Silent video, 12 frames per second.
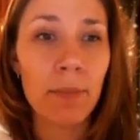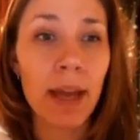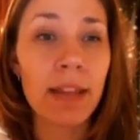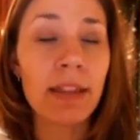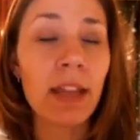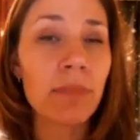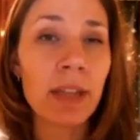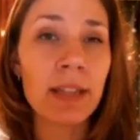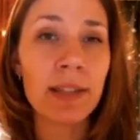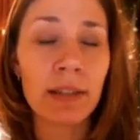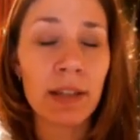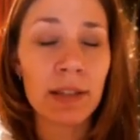And that means
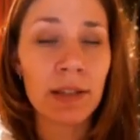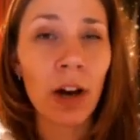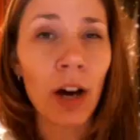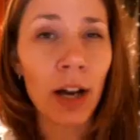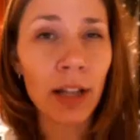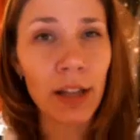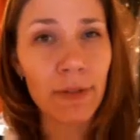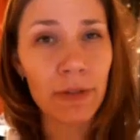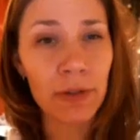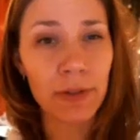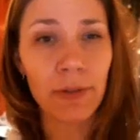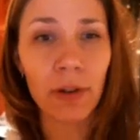that there's higher
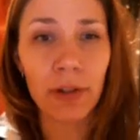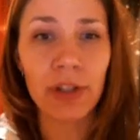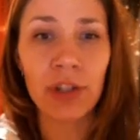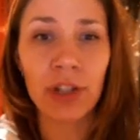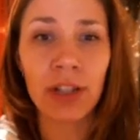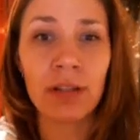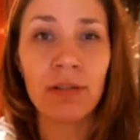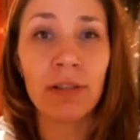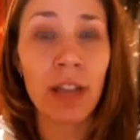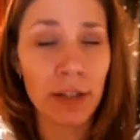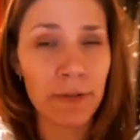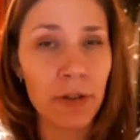levels of oxygen
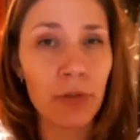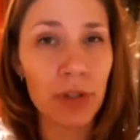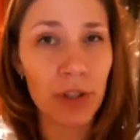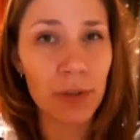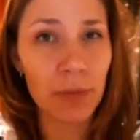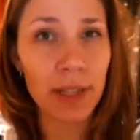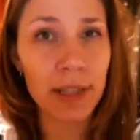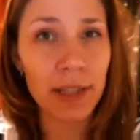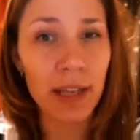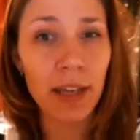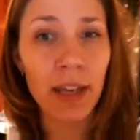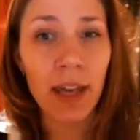than if you were just
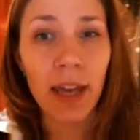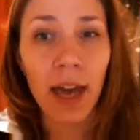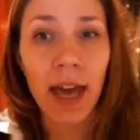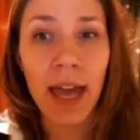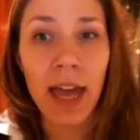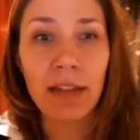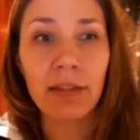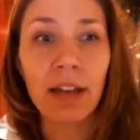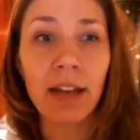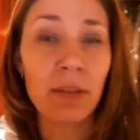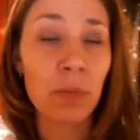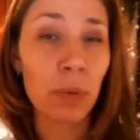resting, and
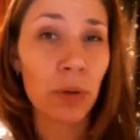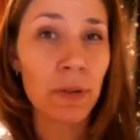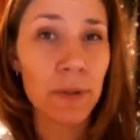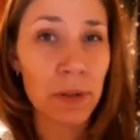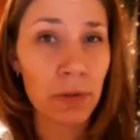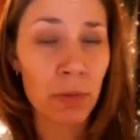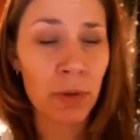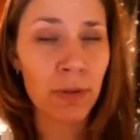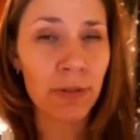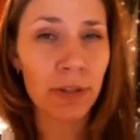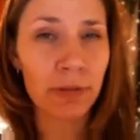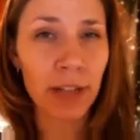that improves the
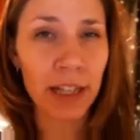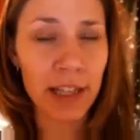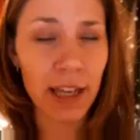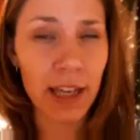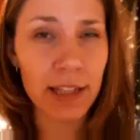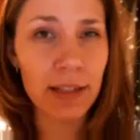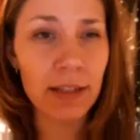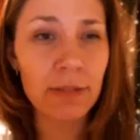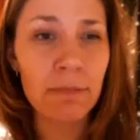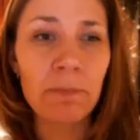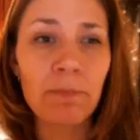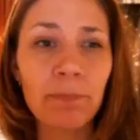removal of lactic acid.
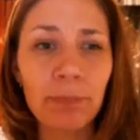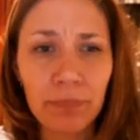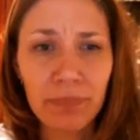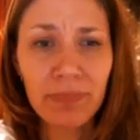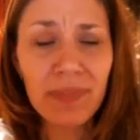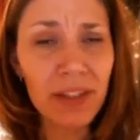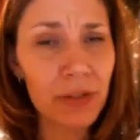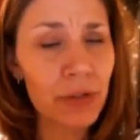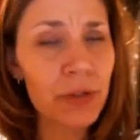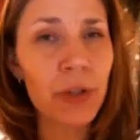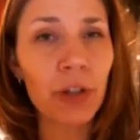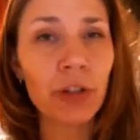It
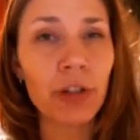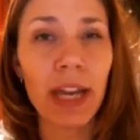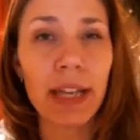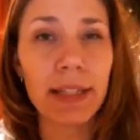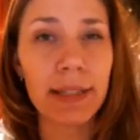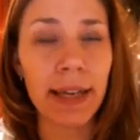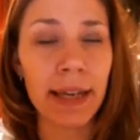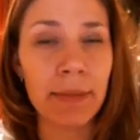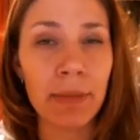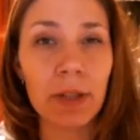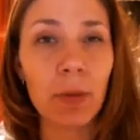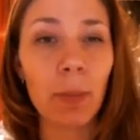also creates a
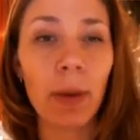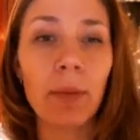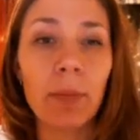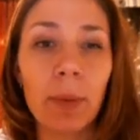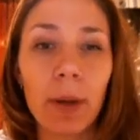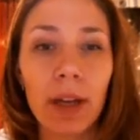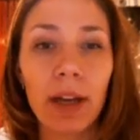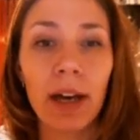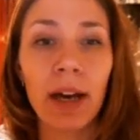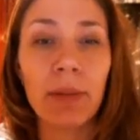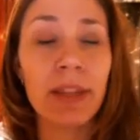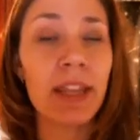muscle pump,
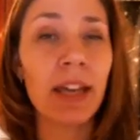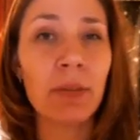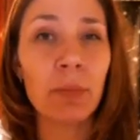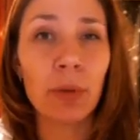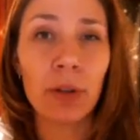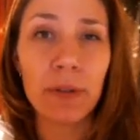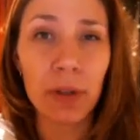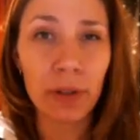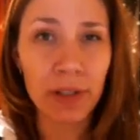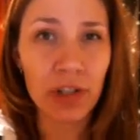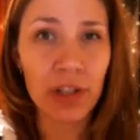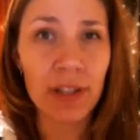and that improves
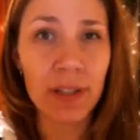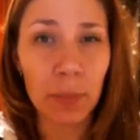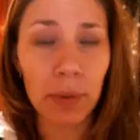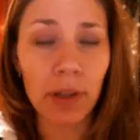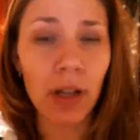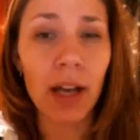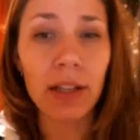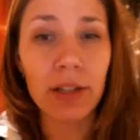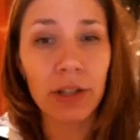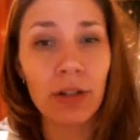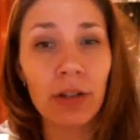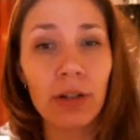oxygen supply
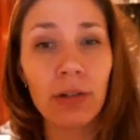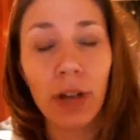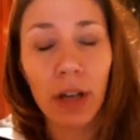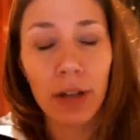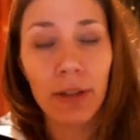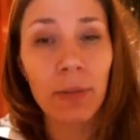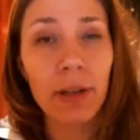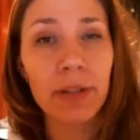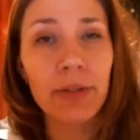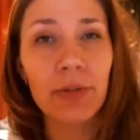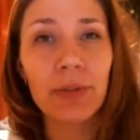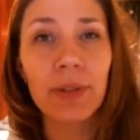to the
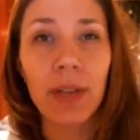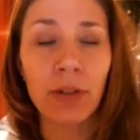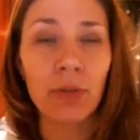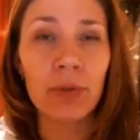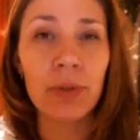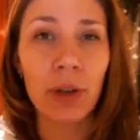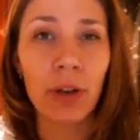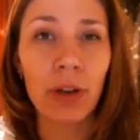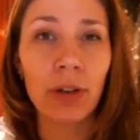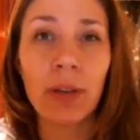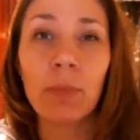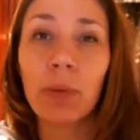muscles and
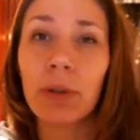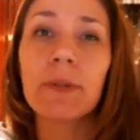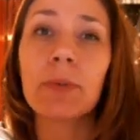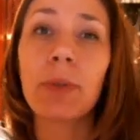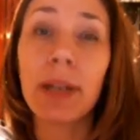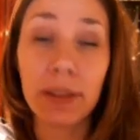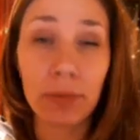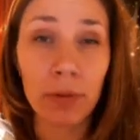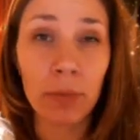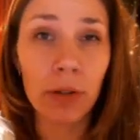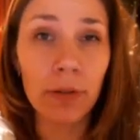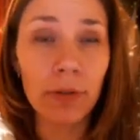also improves waste
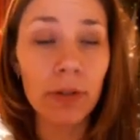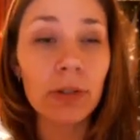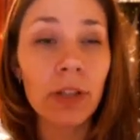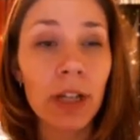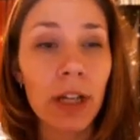removal.